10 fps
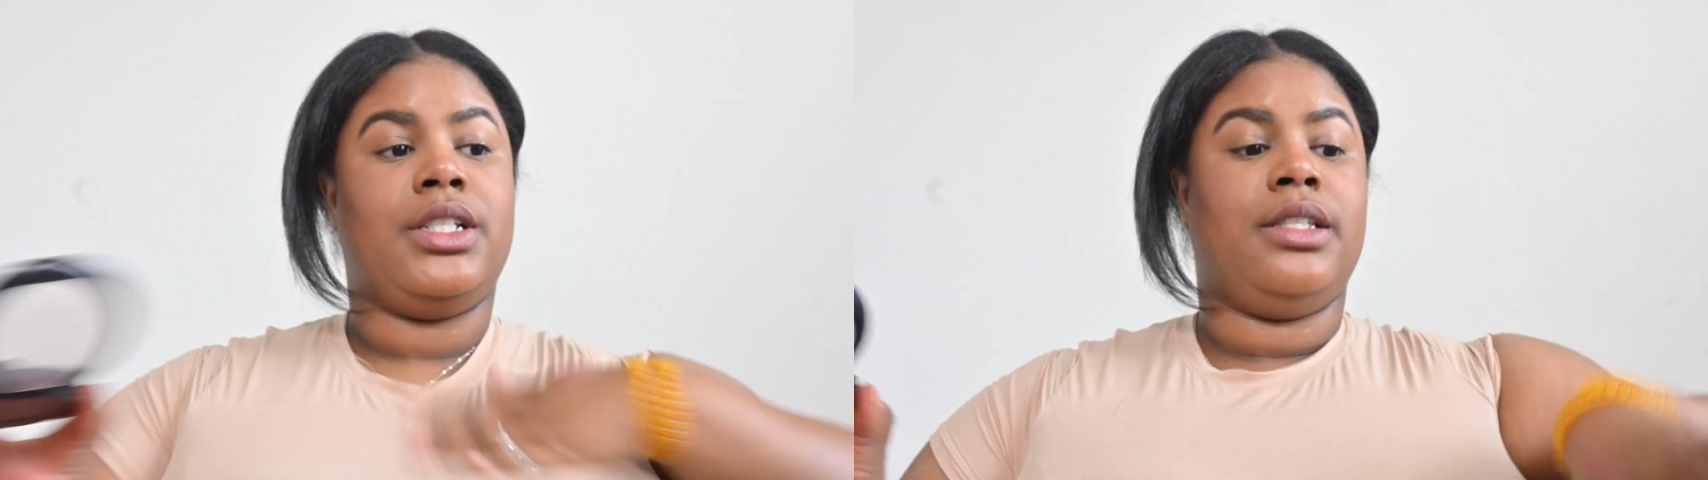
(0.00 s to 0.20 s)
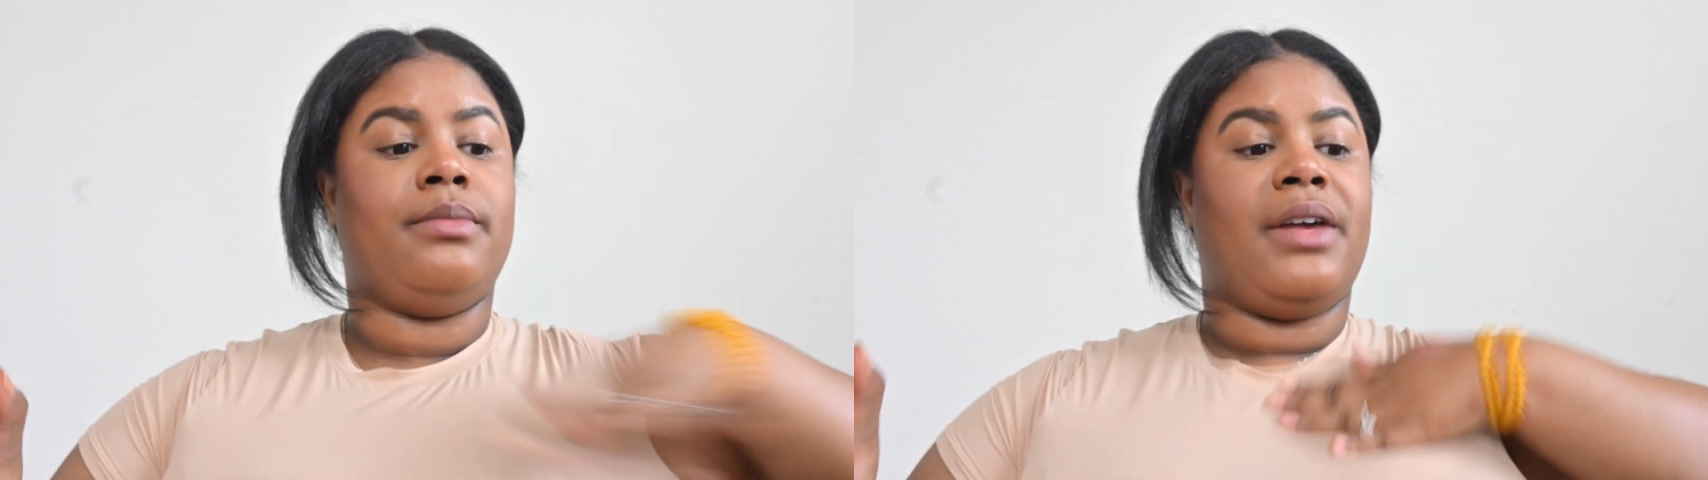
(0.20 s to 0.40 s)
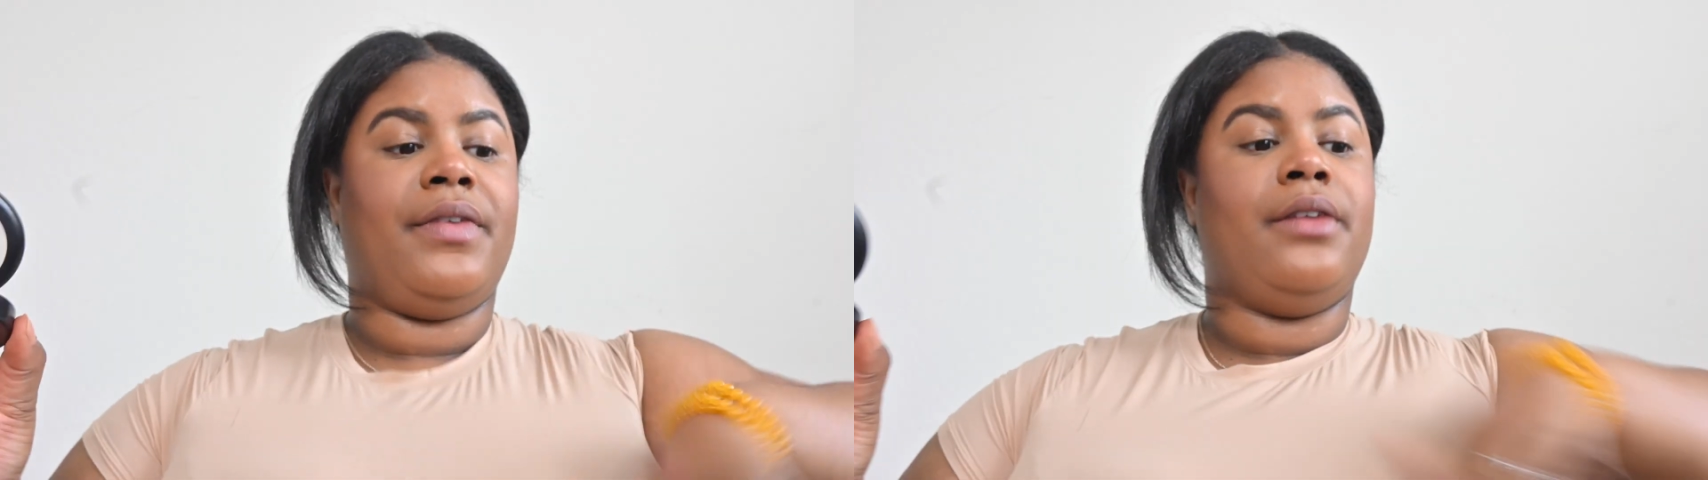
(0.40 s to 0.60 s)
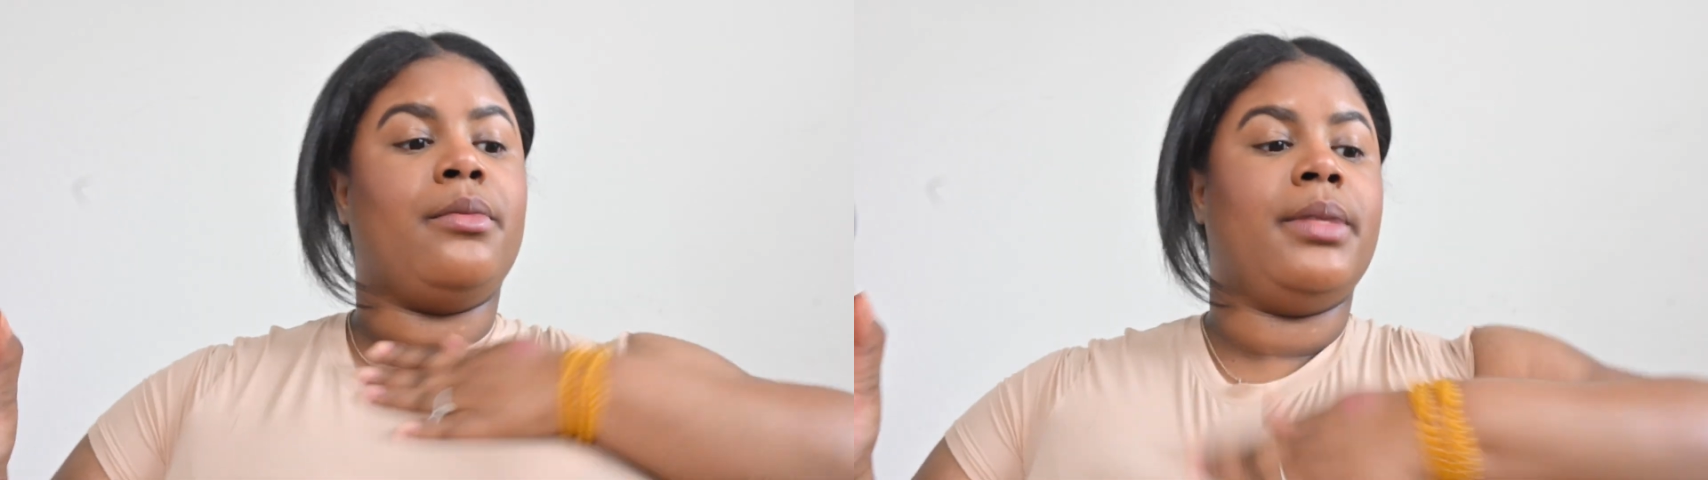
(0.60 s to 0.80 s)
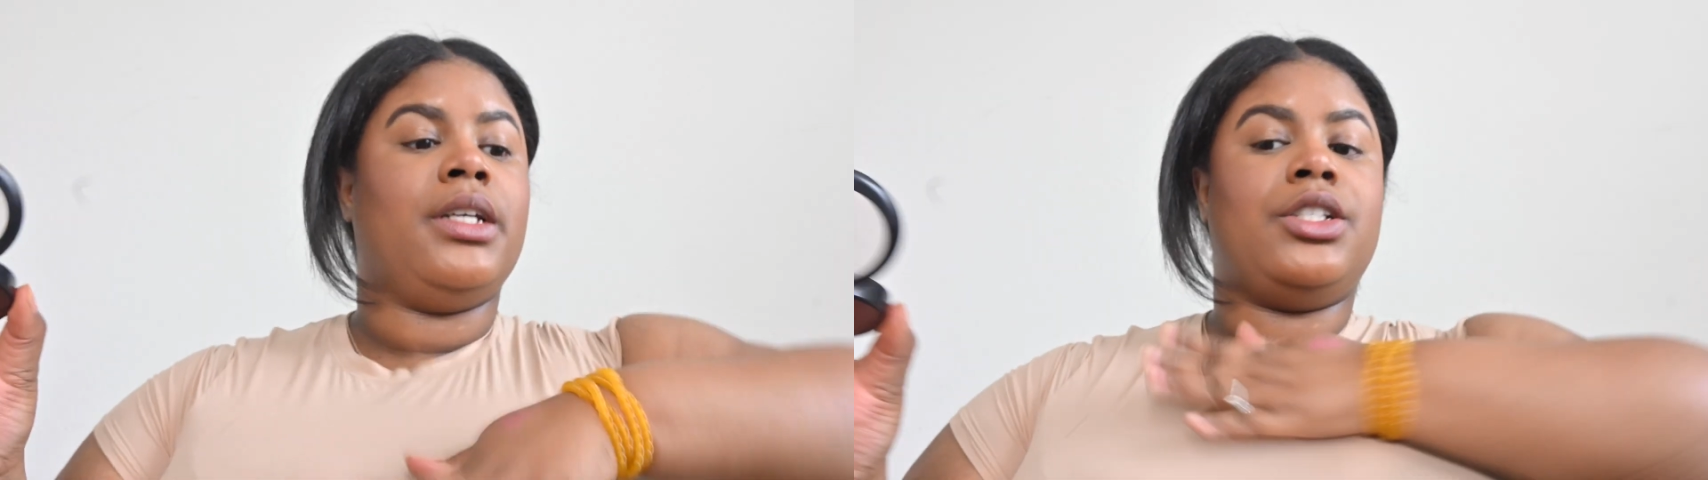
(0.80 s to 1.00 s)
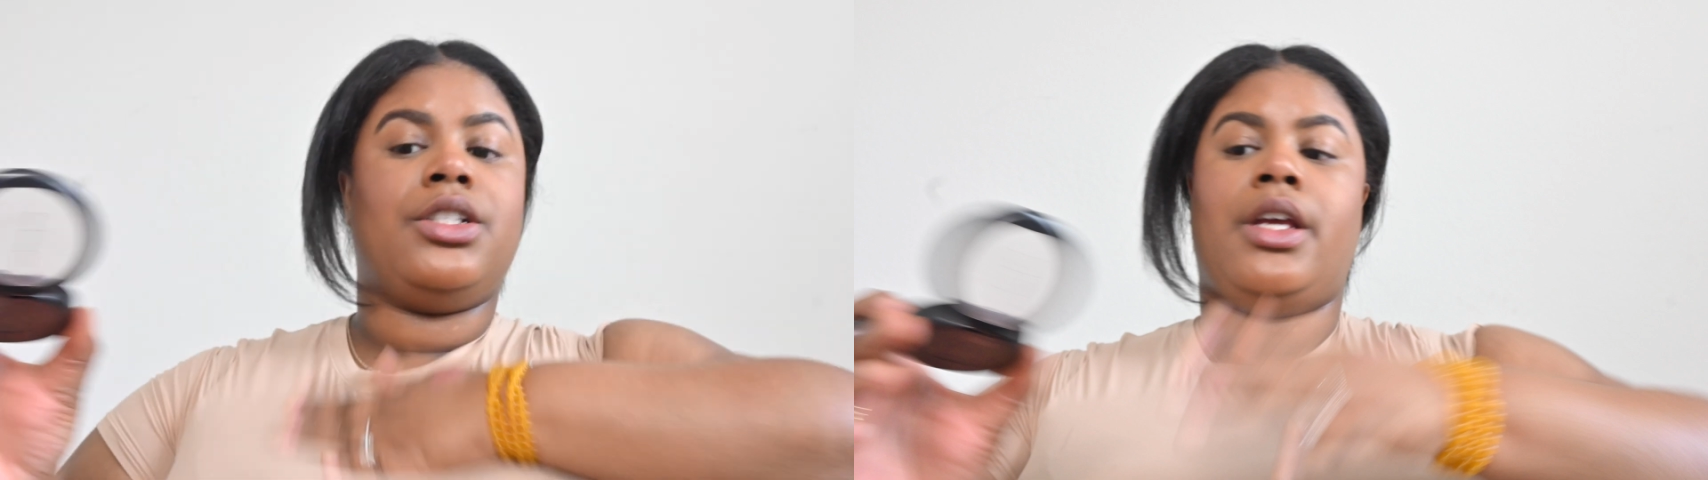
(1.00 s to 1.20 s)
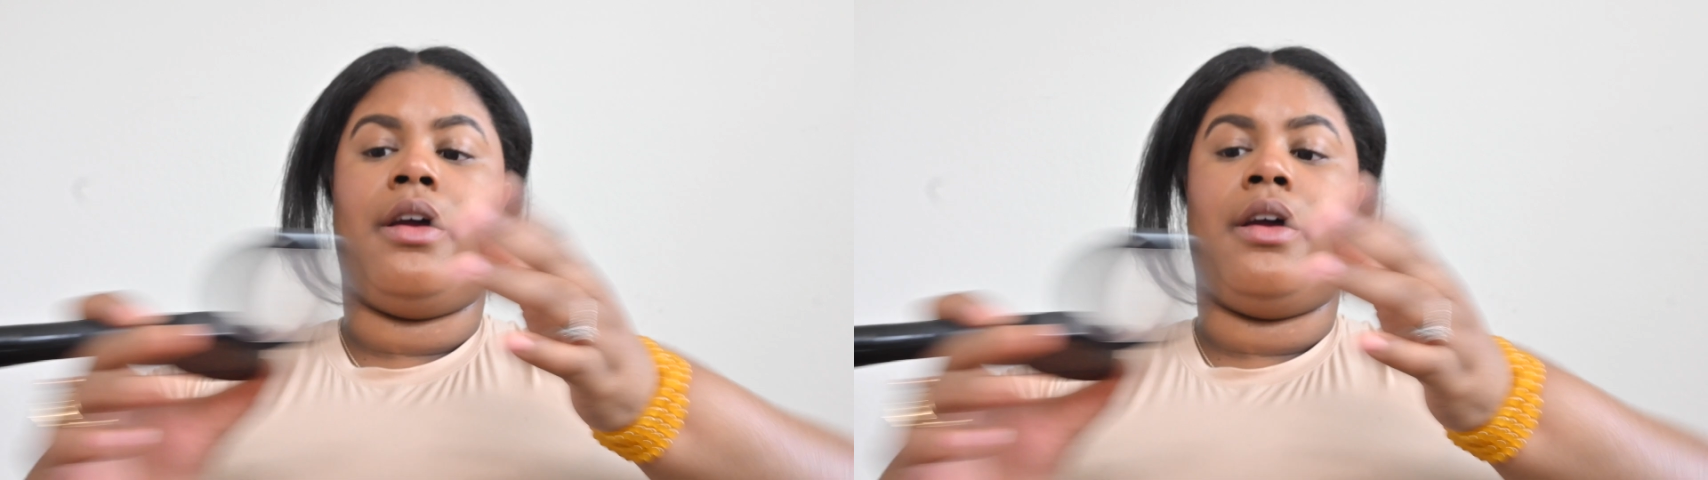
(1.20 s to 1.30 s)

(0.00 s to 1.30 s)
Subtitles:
This is my favorite blush